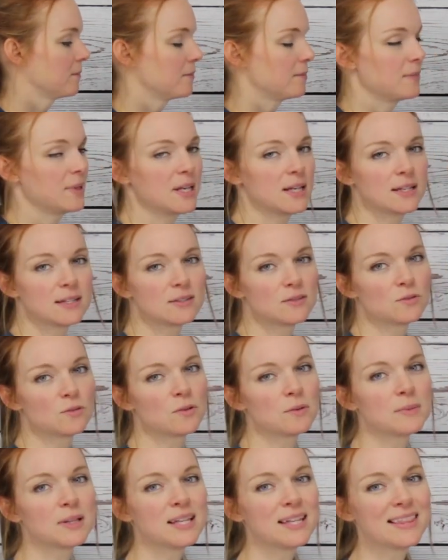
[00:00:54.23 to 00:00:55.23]
Because
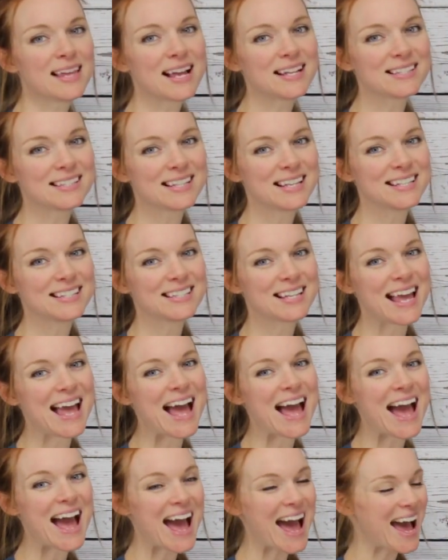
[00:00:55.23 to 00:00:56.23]
normally that says
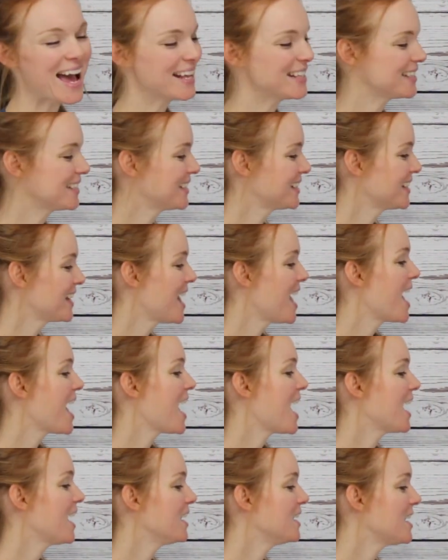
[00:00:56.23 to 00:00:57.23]
ass,
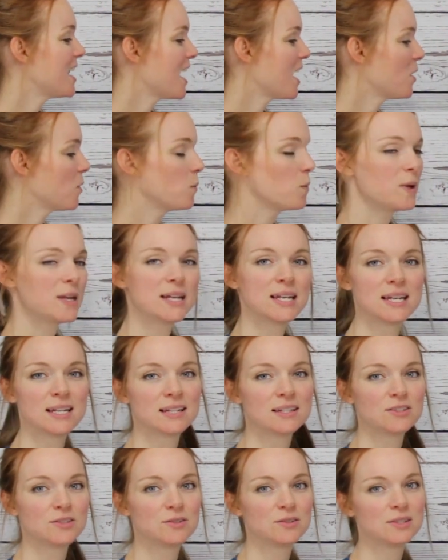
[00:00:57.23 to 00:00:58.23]
and now we
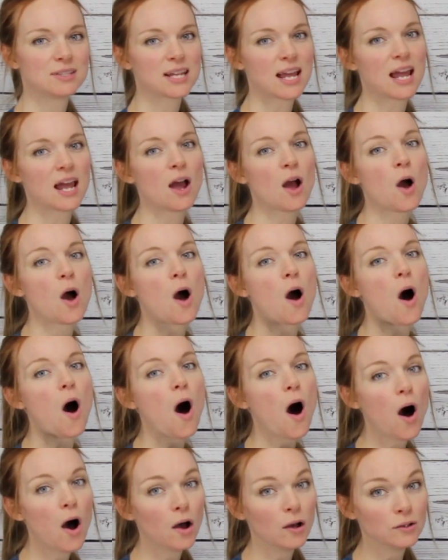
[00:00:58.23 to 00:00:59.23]
needed to say
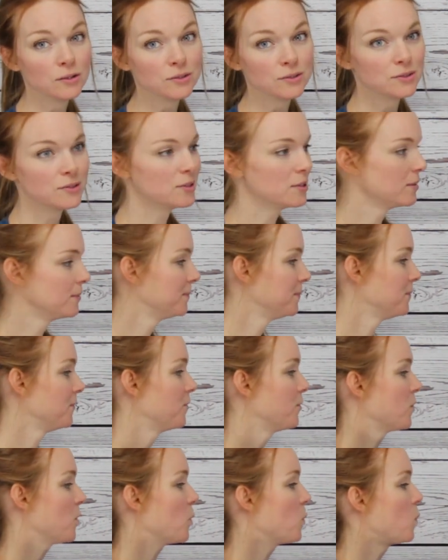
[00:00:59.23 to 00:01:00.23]
uz
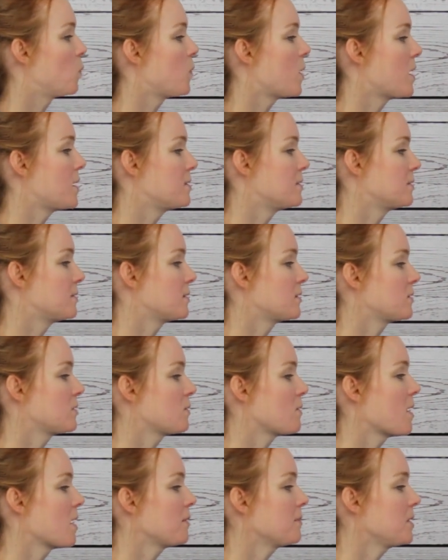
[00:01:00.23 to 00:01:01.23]
for was.
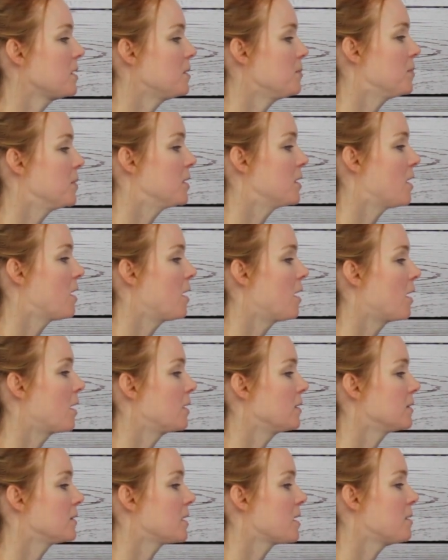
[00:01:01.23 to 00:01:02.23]
So I'm going to put a
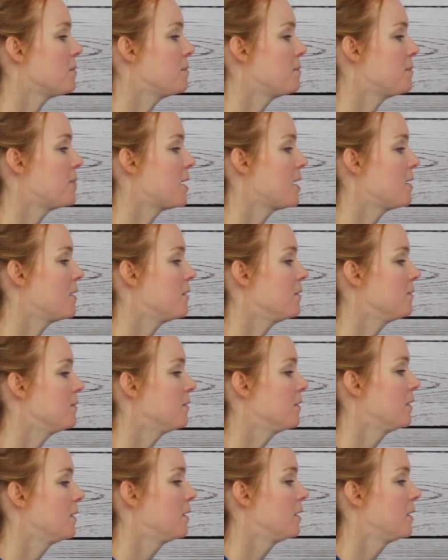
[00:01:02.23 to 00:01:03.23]
heart above